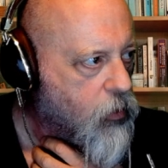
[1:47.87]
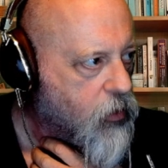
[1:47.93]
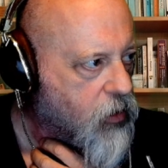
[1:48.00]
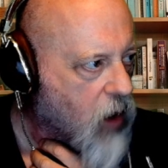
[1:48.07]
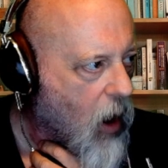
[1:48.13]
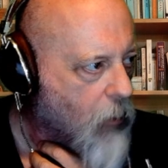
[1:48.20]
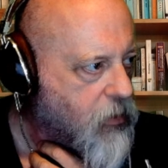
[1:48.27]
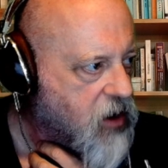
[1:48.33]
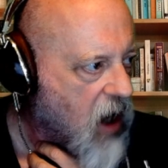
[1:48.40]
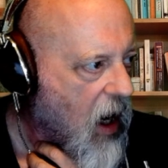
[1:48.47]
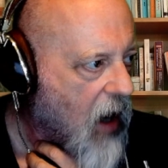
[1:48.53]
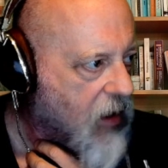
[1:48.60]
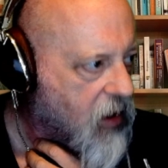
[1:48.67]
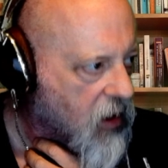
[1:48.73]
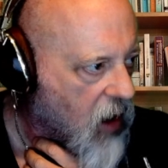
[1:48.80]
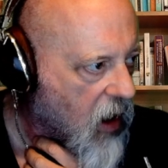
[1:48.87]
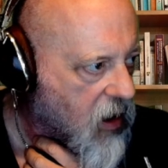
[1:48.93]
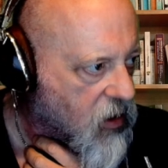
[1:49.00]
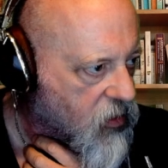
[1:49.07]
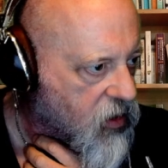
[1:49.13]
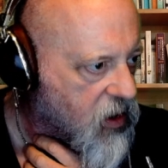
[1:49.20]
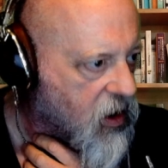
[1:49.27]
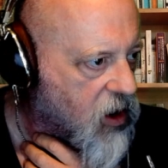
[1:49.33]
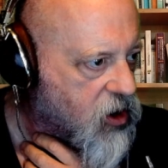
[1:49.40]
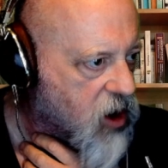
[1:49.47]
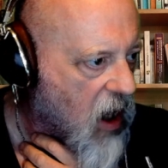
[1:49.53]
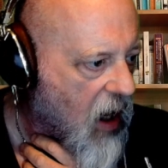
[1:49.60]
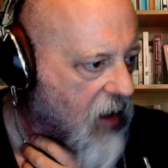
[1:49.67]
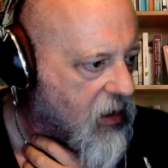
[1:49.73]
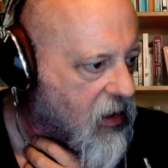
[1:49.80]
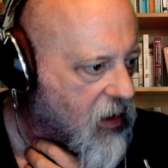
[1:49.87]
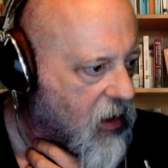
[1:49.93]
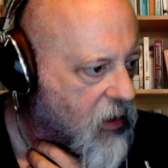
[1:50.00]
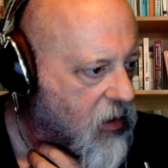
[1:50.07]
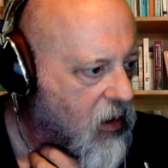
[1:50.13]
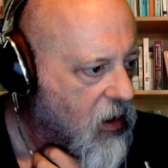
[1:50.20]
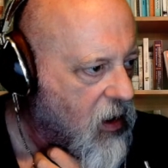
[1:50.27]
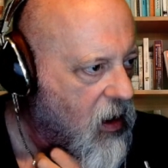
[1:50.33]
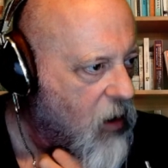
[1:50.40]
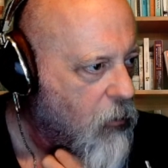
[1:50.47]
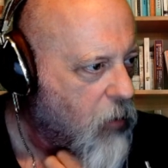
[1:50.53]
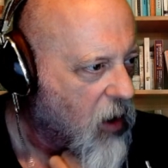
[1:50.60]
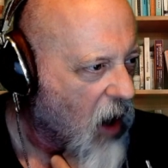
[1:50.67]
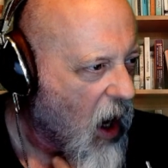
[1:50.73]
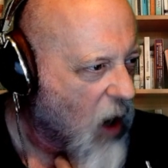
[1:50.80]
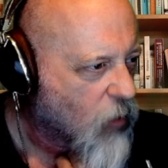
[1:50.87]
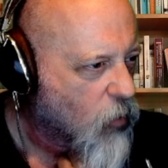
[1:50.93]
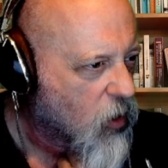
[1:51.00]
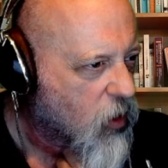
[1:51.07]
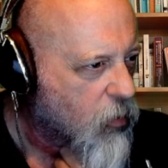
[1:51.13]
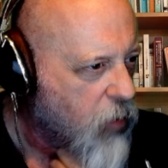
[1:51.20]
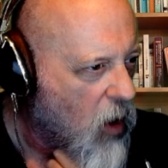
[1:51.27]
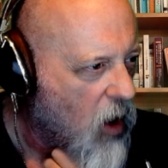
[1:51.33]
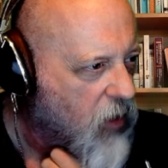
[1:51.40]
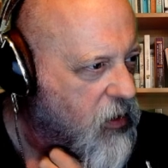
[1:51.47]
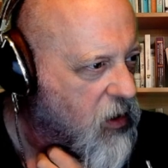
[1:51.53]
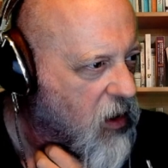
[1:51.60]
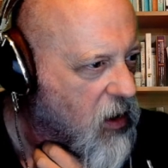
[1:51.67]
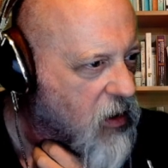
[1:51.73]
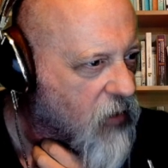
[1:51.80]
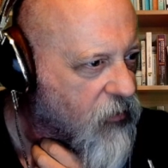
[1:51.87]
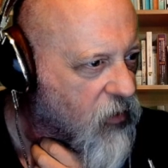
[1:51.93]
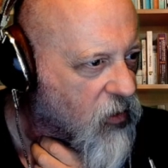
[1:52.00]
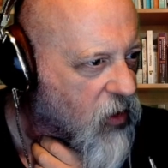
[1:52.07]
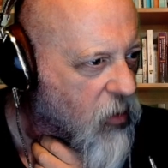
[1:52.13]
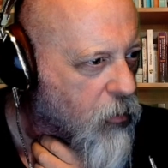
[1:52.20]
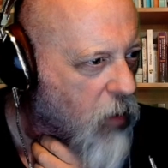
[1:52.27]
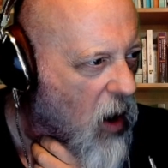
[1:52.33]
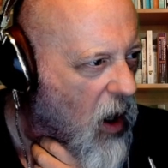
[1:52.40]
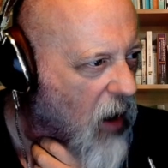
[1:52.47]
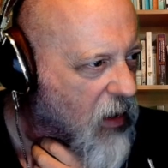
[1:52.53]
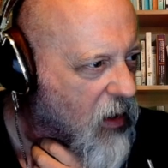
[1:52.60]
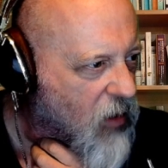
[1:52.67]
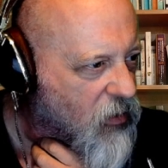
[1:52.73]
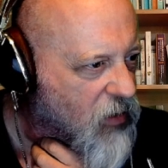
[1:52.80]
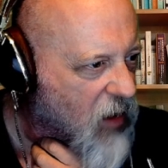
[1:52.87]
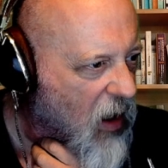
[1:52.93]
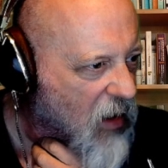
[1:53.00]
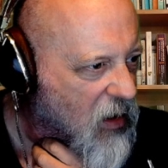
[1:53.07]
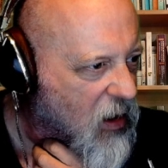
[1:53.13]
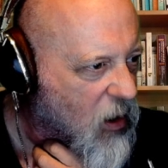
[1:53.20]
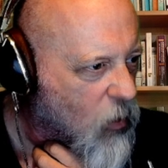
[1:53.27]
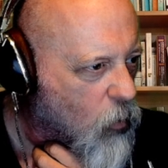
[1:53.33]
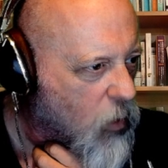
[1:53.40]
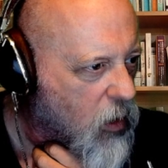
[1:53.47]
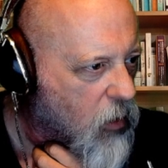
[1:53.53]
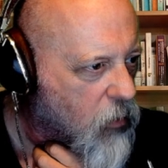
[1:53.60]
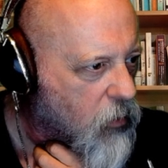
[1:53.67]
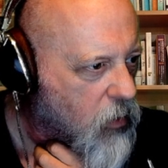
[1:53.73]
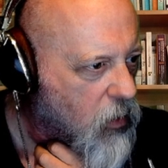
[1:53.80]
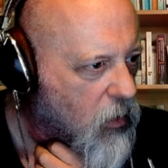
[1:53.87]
top chat, and I can see the chat in it, but I respond in a different spot. Isn't that a little weird?